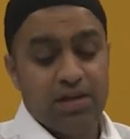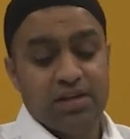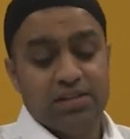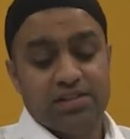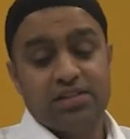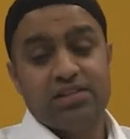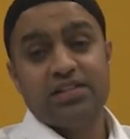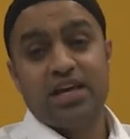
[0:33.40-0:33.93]

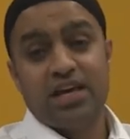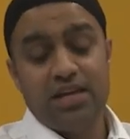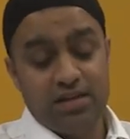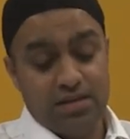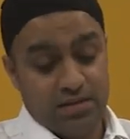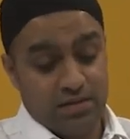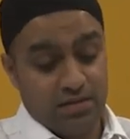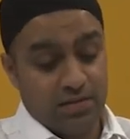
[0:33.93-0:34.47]
So today
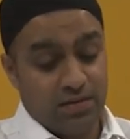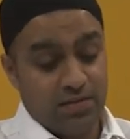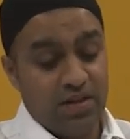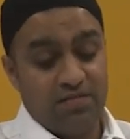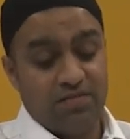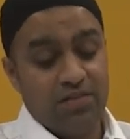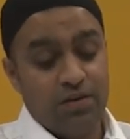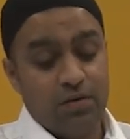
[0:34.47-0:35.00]
on
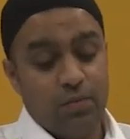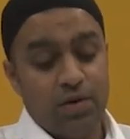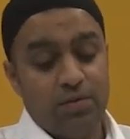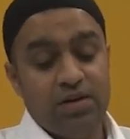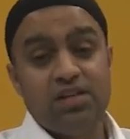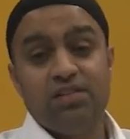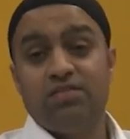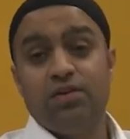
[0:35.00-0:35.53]
that front we're
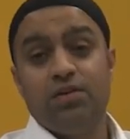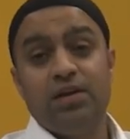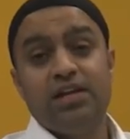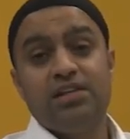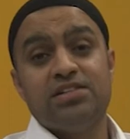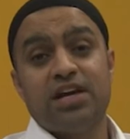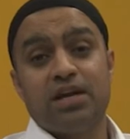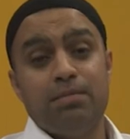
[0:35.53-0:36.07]

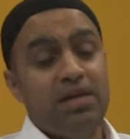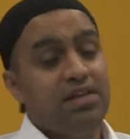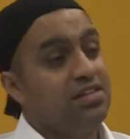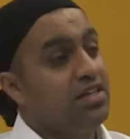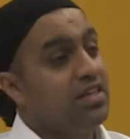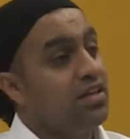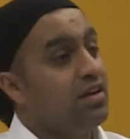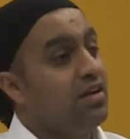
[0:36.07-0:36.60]
interviewing Jagmeet
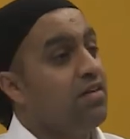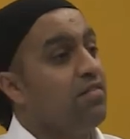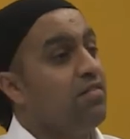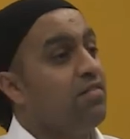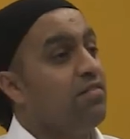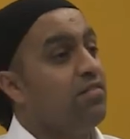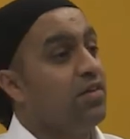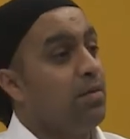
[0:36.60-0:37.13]
Singh
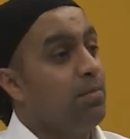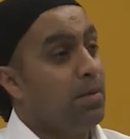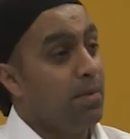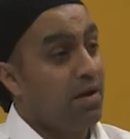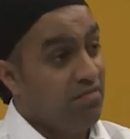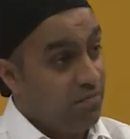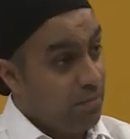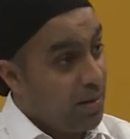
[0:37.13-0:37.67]
from the
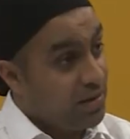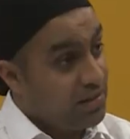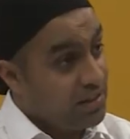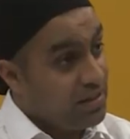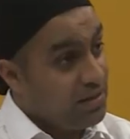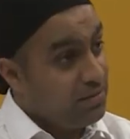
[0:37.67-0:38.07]
Panth Party.